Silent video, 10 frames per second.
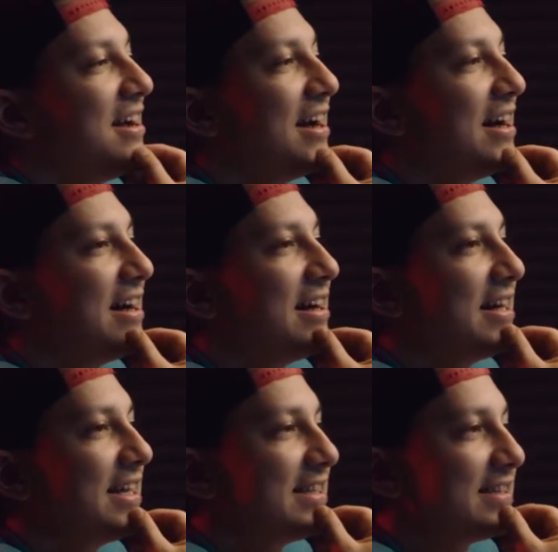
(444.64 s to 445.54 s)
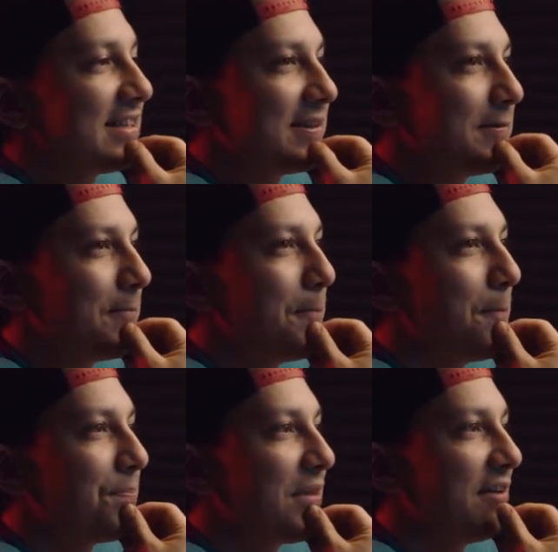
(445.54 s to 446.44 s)
and
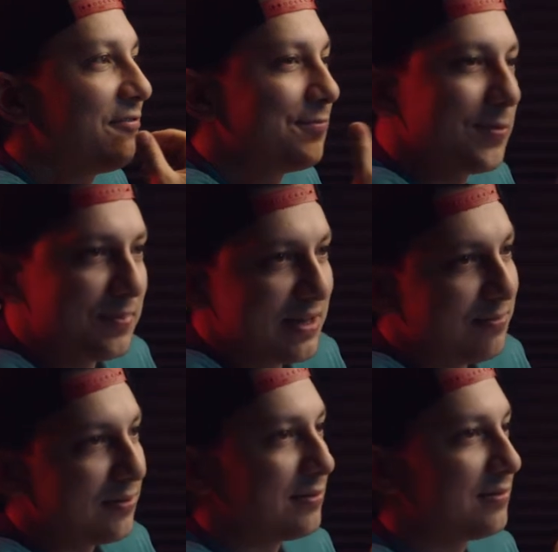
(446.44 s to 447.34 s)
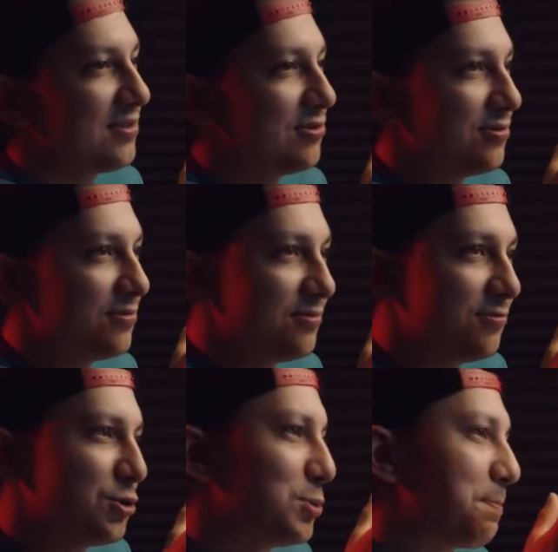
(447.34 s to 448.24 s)
for people to
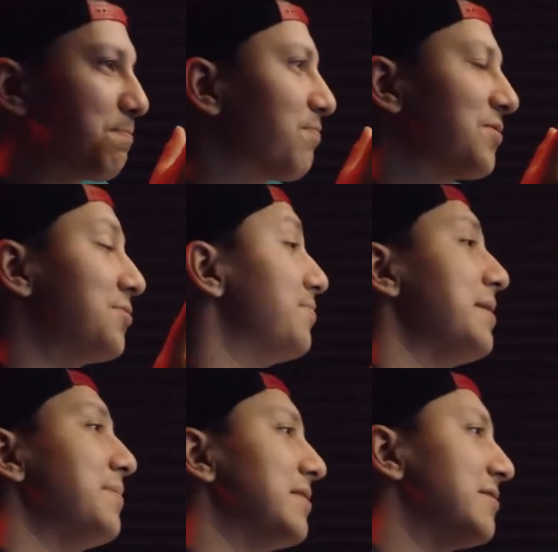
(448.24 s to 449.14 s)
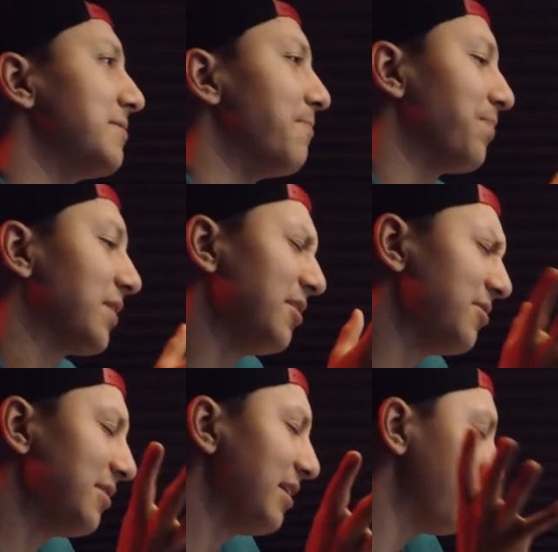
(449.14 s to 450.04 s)
maybe
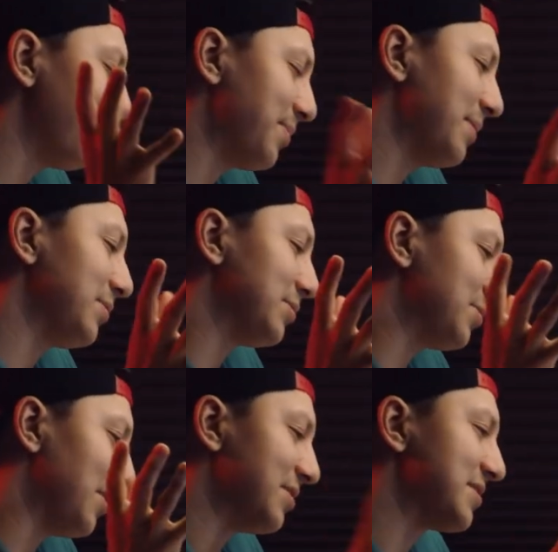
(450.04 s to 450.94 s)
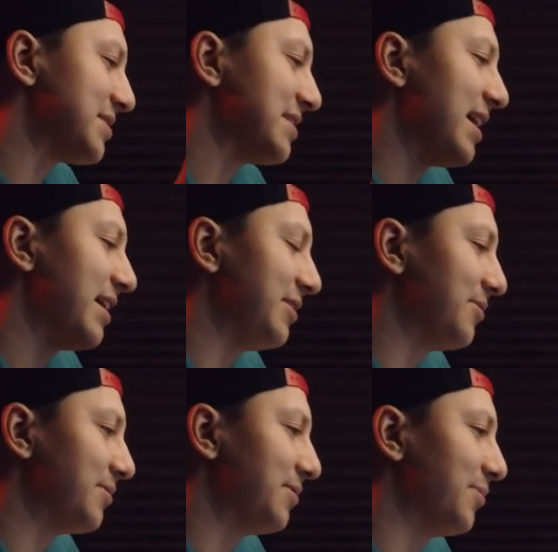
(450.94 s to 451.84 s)
for people to understand
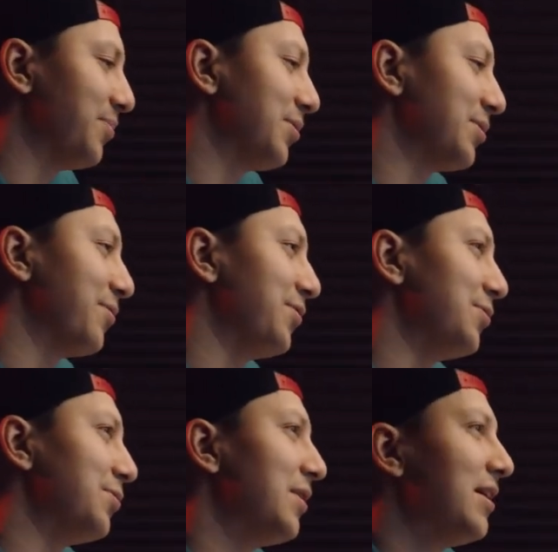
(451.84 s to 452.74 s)
your point of view.